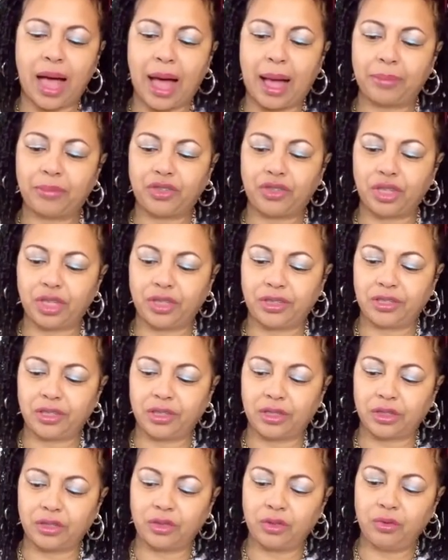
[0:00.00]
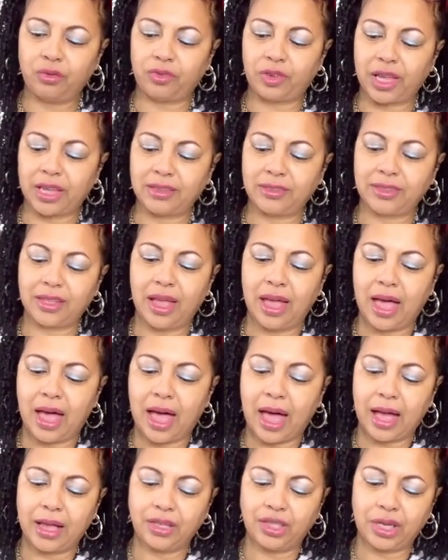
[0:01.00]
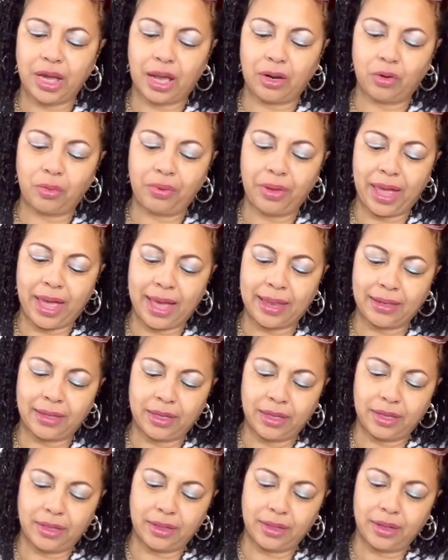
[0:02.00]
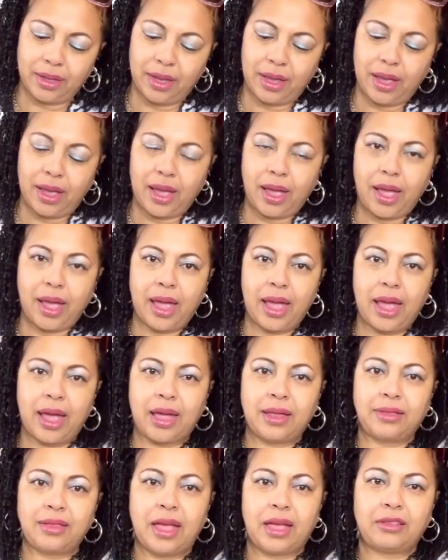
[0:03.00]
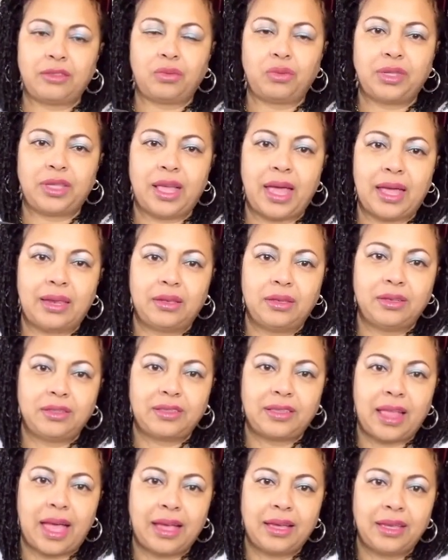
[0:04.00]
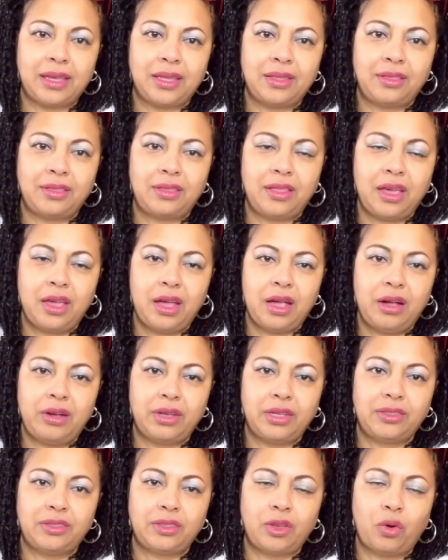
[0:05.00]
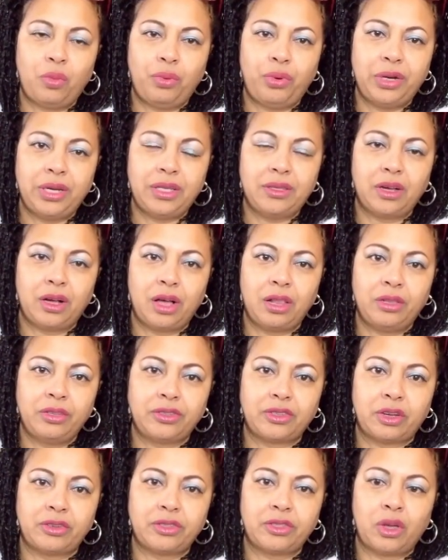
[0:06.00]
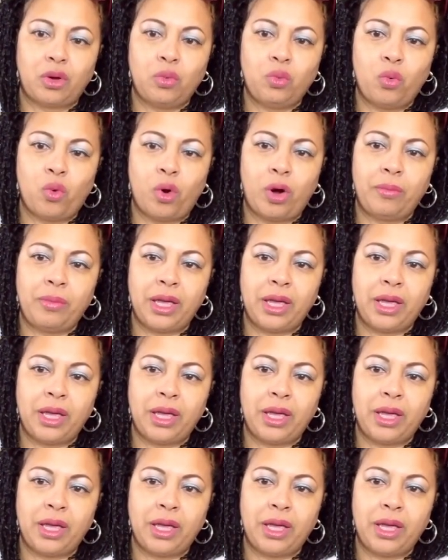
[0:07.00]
option to the Too Faced eyeshadow palette. And that's what that looks like in there. It's so pretty. The colors are so warm